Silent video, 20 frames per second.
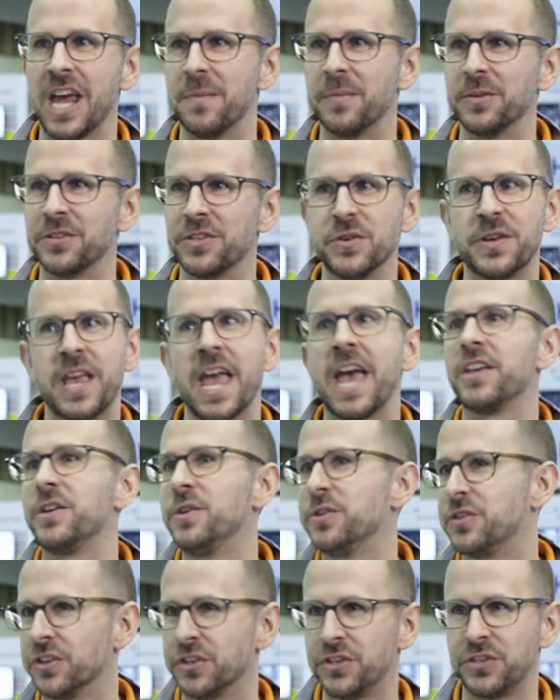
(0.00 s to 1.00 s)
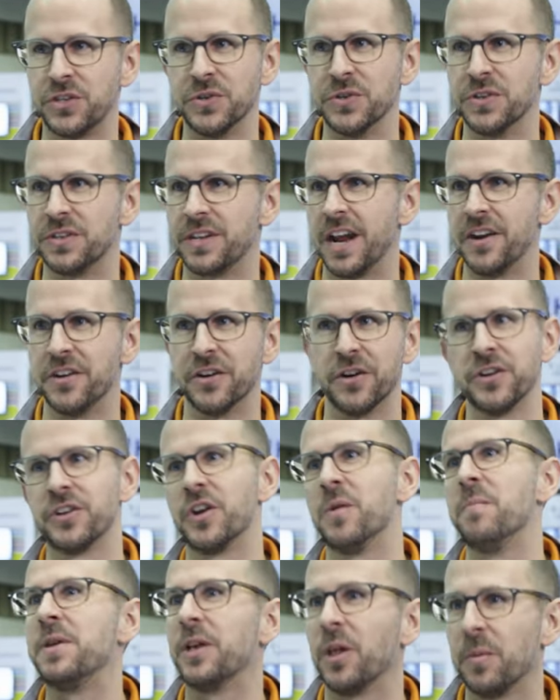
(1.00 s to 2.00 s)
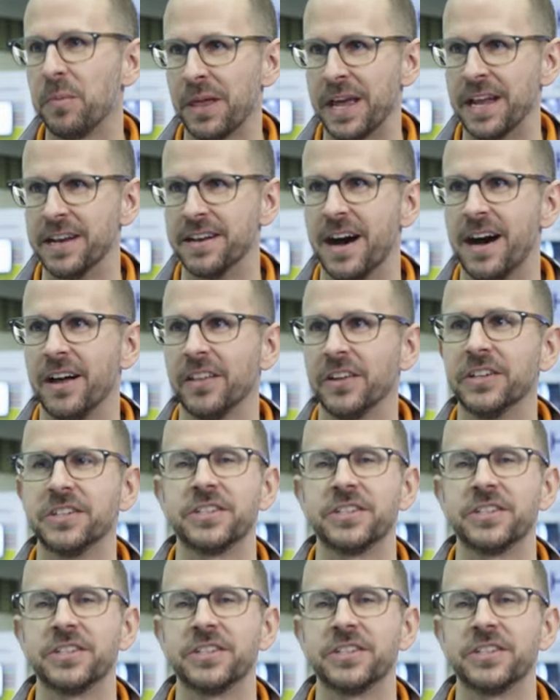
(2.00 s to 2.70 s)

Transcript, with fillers: campus, you can't use your student tender right. or your meal plan. Dollars. Right.